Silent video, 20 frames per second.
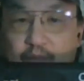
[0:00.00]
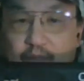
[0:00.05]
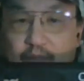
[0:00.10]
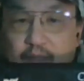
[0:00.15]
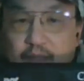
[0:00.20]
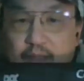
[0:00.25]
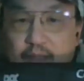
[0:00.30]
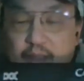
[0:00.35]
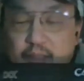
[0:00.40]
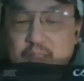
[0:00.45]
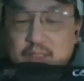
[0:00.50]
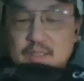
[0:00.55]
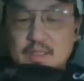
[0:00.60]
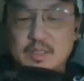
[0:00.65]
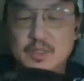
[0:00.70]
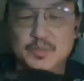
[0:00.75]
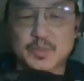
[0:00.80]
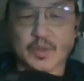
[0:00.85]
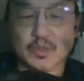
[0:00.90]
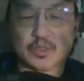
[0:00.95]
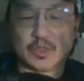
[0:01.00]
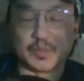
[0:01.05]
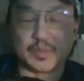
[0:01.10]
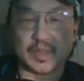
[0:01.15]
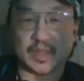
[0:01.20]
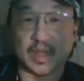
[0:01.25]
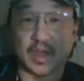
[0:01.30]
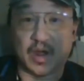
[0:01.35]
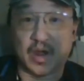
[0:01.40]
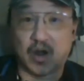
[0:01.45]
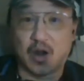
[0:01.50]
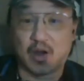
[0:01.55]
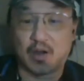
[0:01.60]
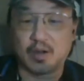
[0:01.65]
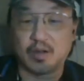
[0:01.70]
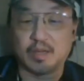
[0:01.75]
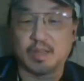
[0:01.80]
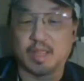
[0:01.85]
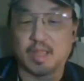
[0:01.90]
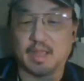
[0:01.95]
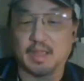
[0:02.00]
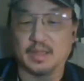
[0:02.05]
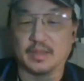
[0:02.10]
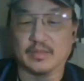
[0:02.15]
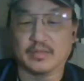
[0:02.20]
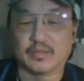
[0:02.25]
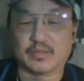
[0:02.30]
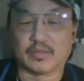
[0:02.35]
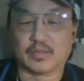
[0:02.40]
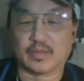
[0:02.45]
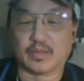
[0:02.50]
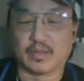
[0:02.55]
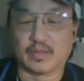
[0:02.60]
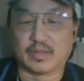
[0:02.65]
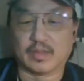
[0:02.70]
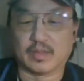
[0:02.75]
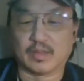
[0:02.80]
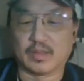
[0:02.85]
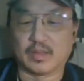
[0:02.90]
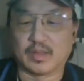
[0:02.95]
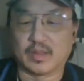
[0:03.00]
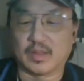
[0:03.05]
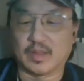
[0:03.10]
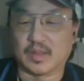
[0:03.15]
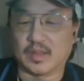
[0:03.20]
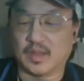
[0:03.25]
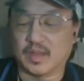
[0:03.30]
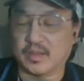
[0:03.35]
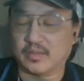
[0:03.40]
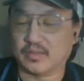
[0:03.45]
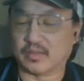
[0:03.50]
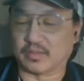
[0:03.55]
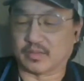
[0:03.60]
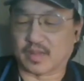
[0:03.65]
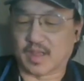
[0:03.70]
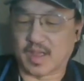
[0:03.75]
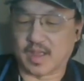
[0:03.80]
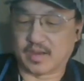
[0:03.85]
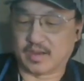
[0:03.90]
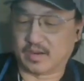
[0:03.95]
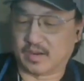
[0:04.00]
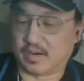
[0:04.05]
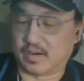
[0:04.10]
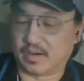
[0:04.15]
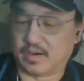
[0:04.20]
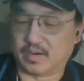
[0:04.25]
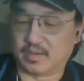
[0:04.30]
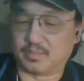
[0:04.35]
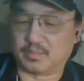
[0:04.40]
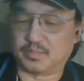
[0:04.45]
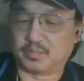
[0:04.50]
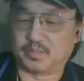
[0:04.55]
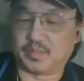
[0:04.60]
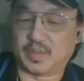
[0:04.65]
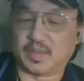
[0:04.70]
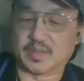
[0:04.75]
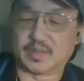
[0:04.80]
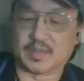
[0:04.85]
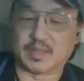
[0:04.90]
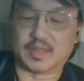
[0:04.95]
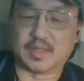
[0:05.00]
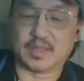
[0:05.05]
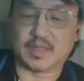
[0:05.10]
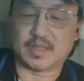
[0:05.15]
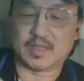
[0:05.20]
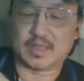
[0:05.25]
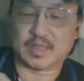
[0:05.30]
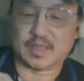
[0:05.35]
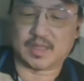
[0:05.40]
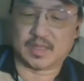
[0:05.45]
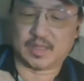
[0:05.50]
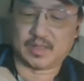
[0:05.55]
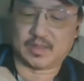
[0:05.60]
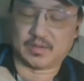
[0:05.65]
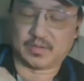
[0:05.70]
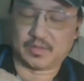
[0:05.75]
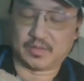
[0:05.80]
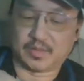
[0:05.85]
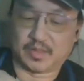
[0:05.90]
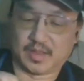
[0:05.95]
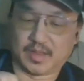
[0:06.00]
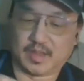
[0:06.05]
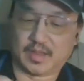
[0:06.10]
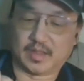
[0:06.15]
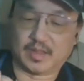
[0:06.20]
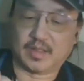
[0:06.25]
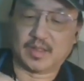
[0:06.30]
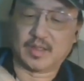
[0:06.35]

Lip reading: it. This is supposed to be the hard case. I guess it's kind of hard because this little thing